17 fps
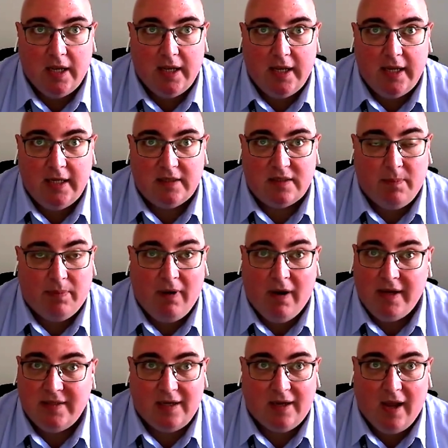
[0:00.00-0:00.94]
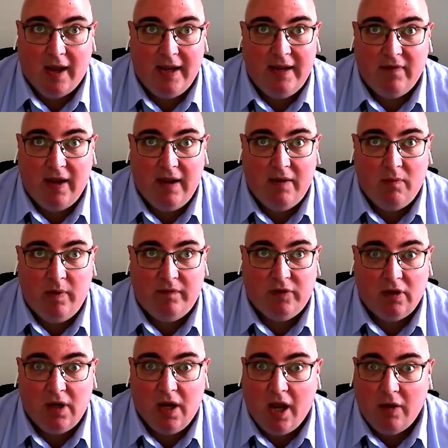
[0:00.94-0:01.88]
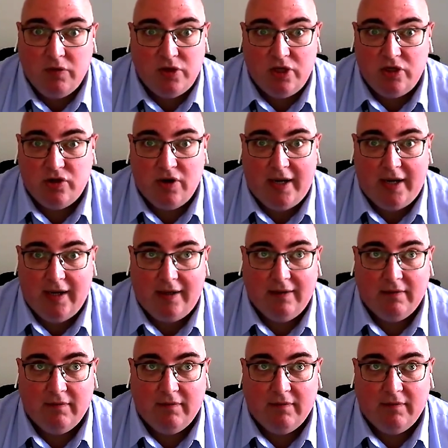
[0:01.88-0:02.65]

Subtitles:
It's surprising. We've done coaching training,